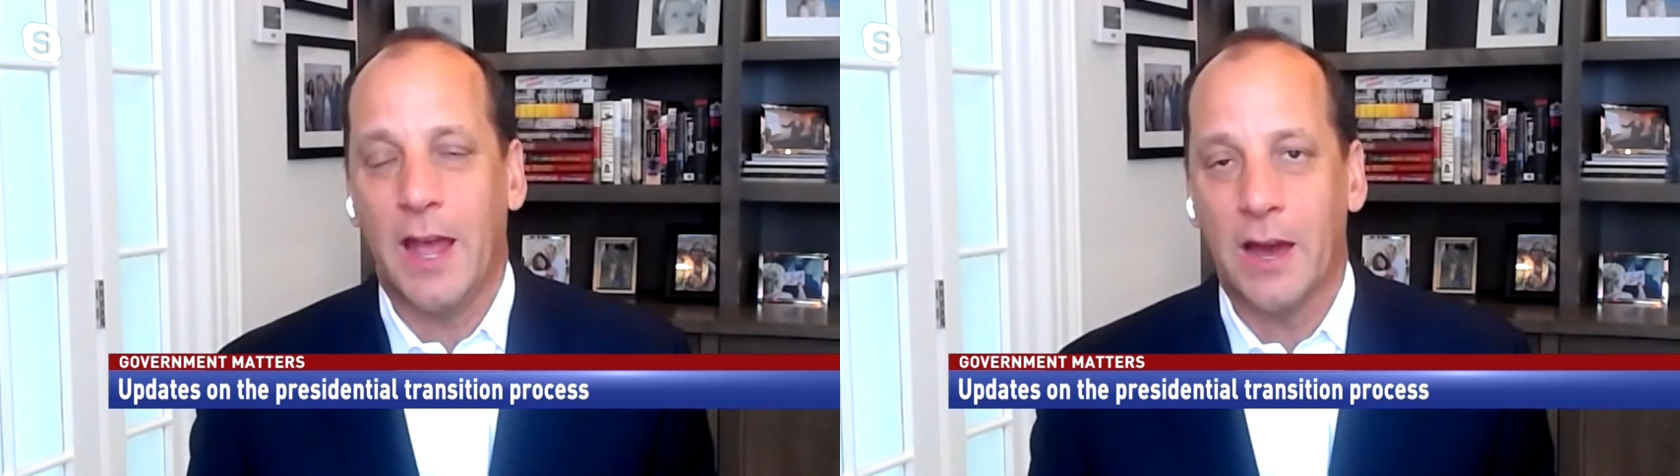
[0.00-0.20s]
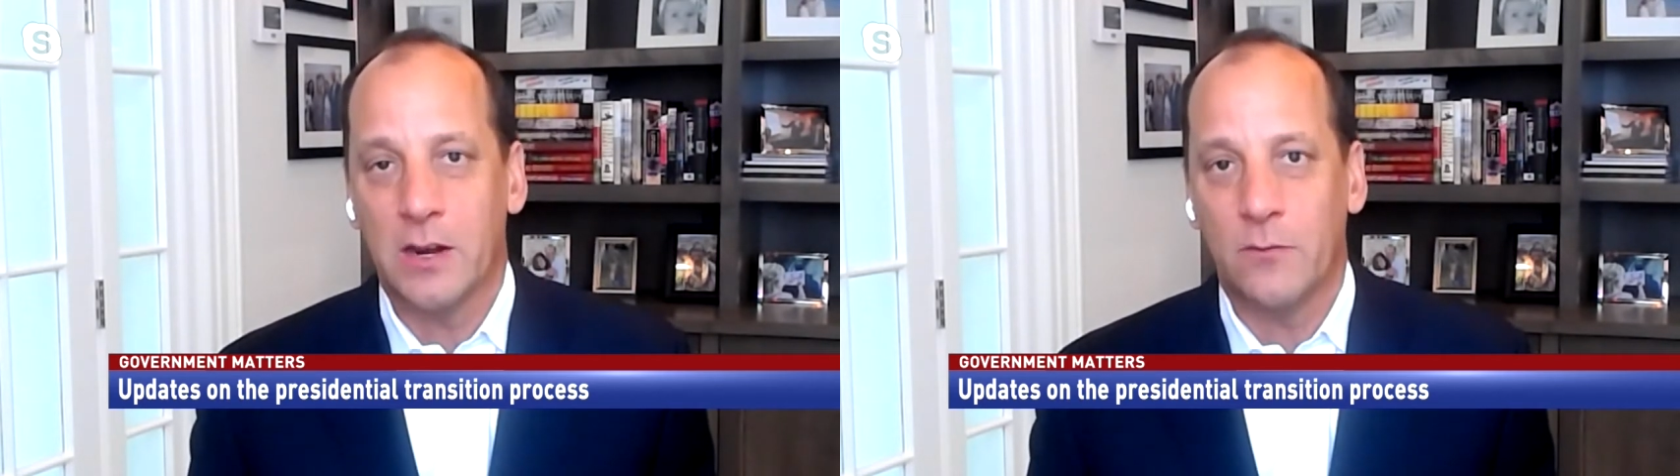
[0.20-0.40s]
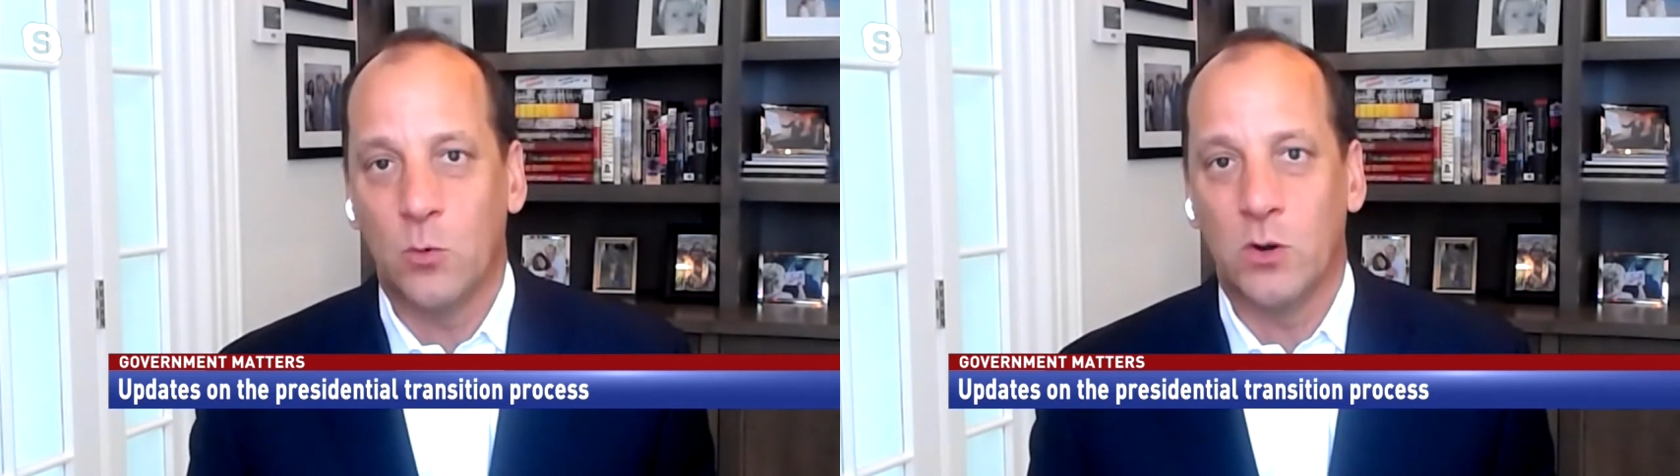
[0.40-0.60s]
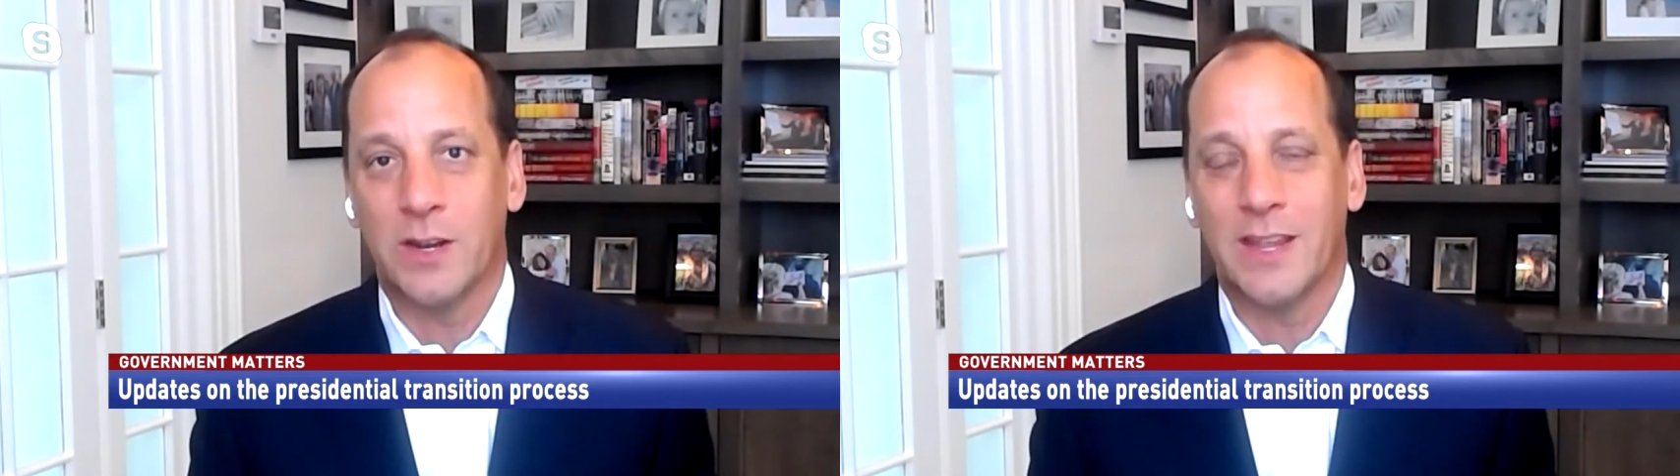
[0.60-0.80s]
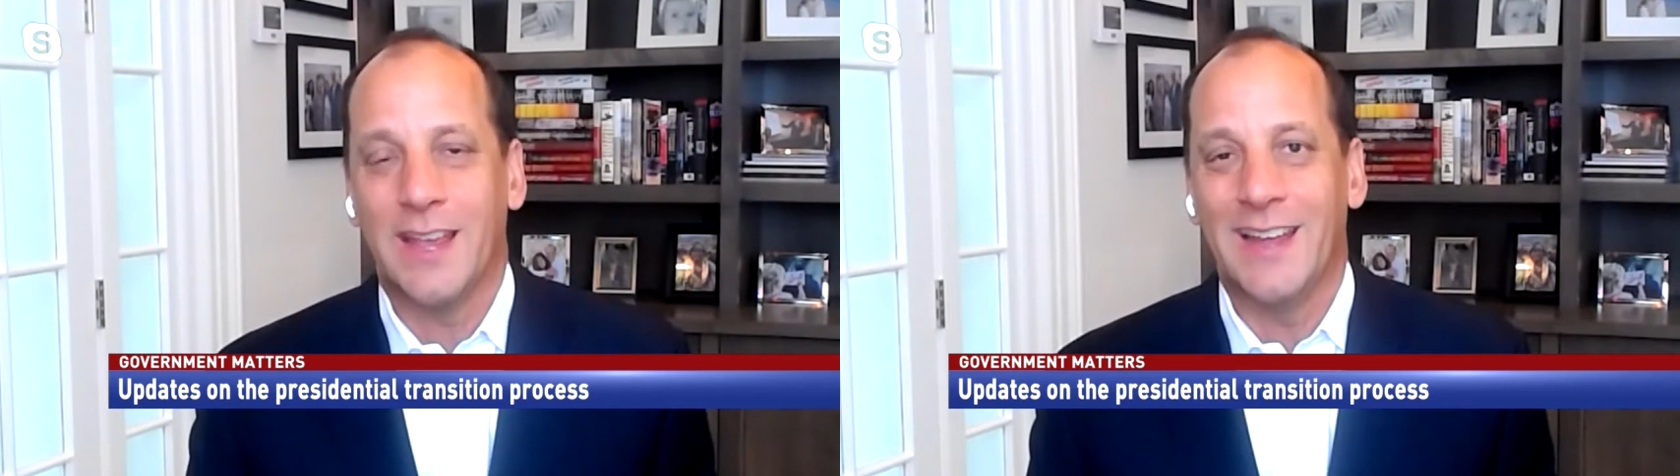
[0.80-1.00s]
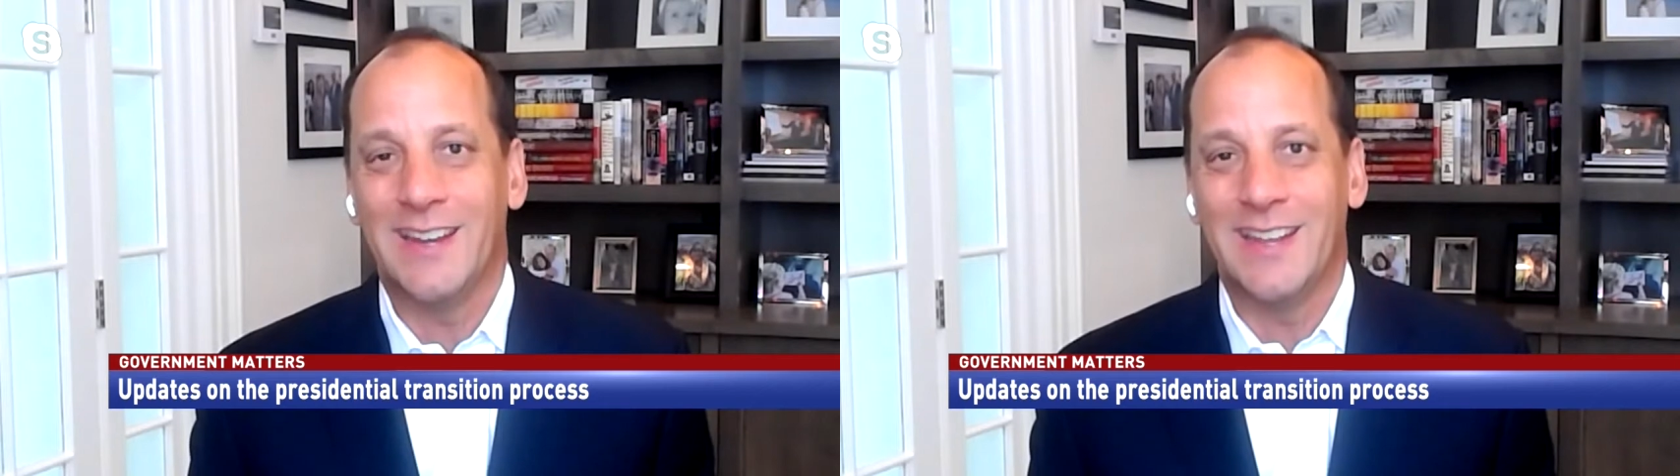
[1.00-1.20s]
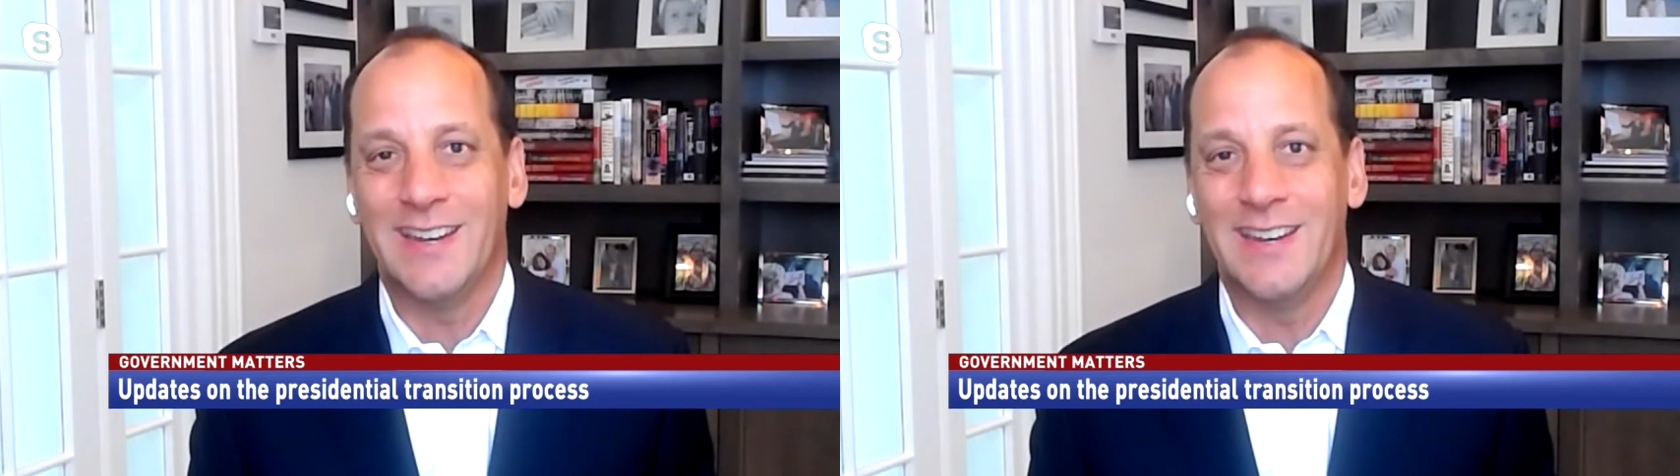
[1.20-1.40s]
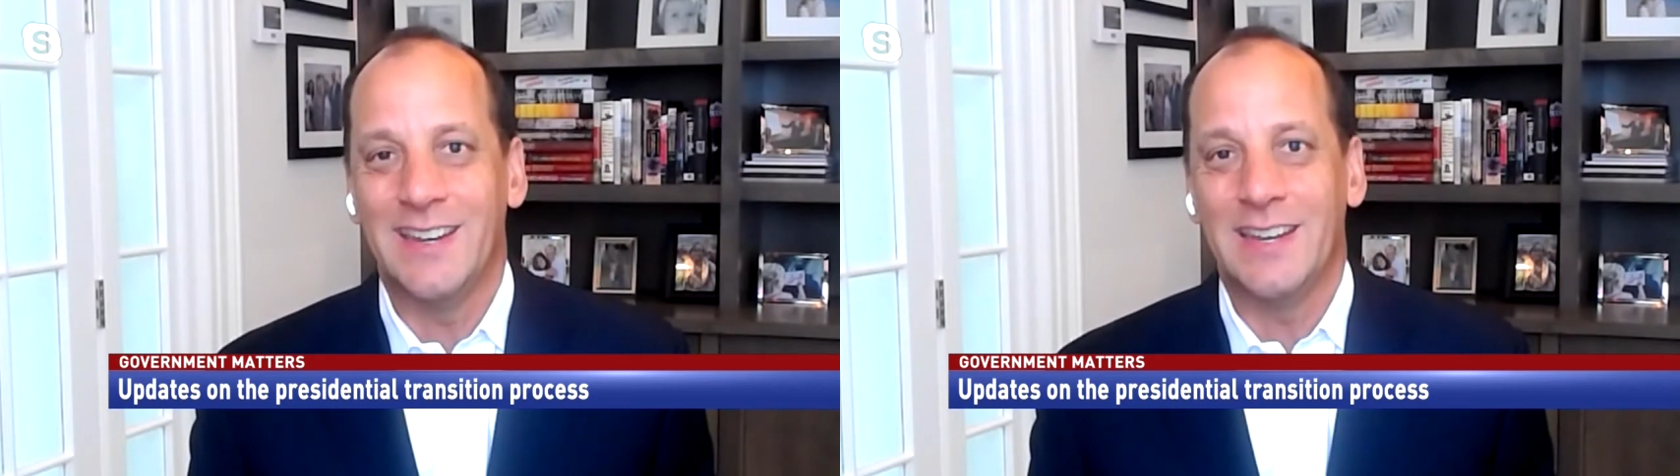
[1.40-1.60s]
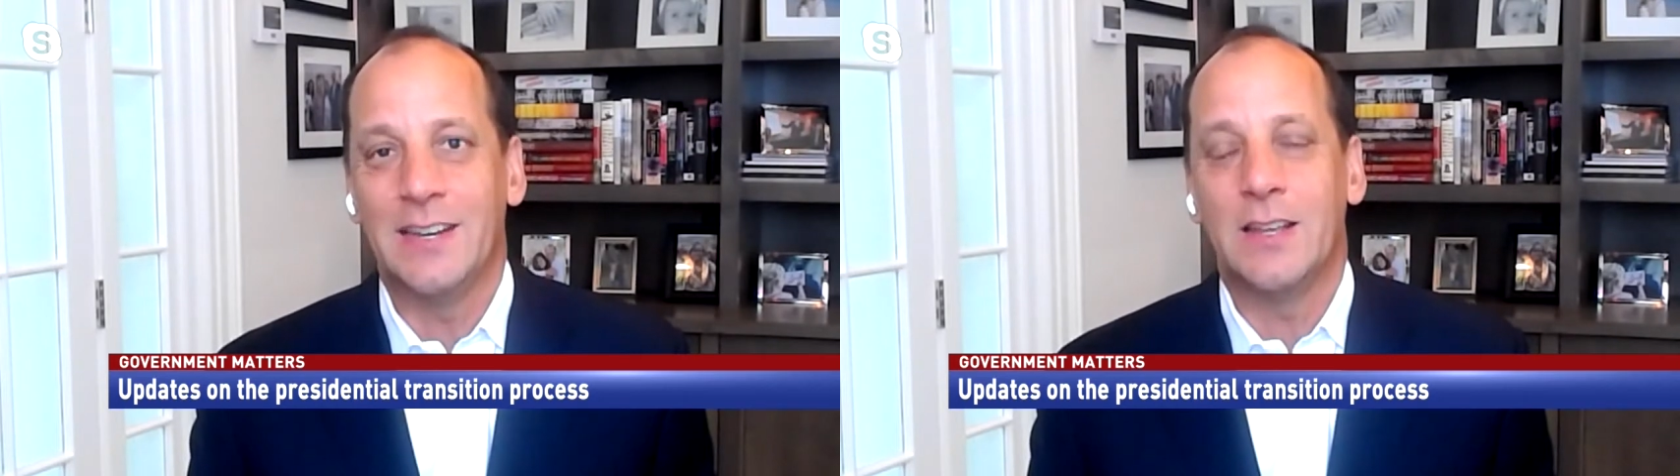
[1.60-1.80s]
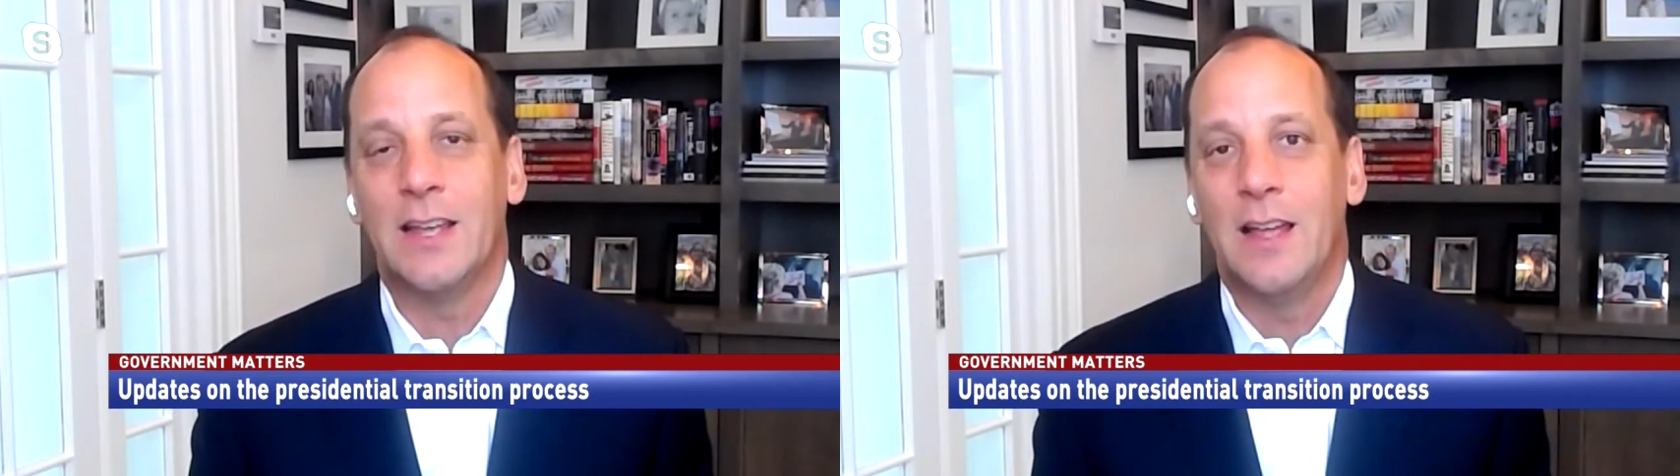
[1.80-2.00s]
out of work, and in
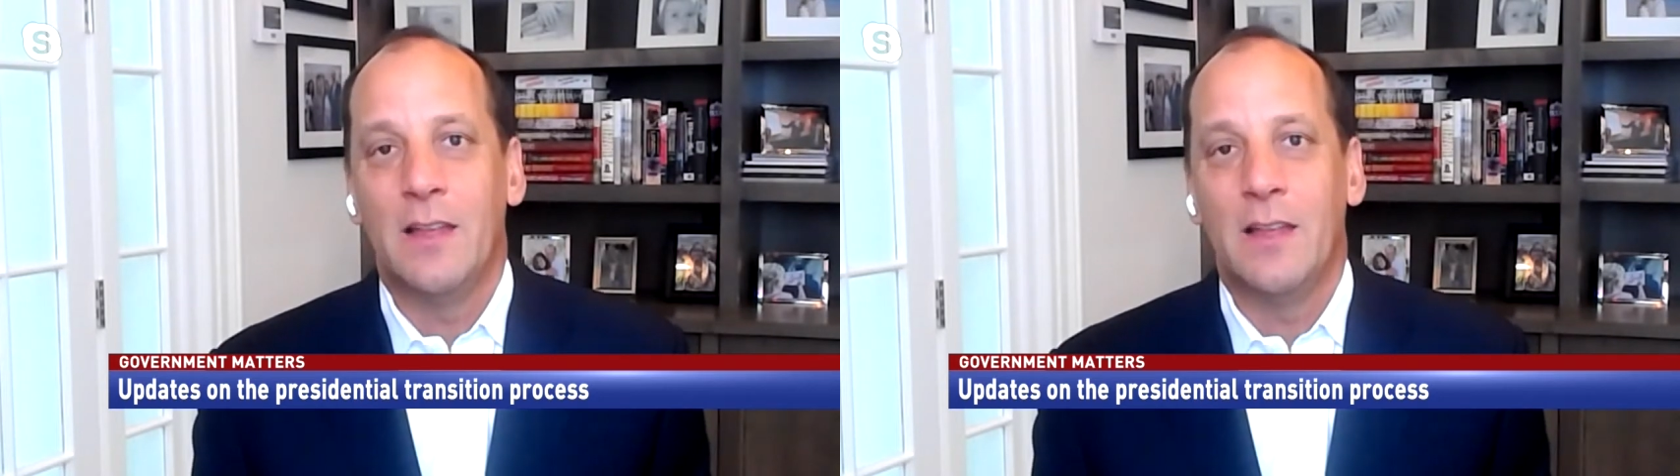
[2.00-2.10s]
need.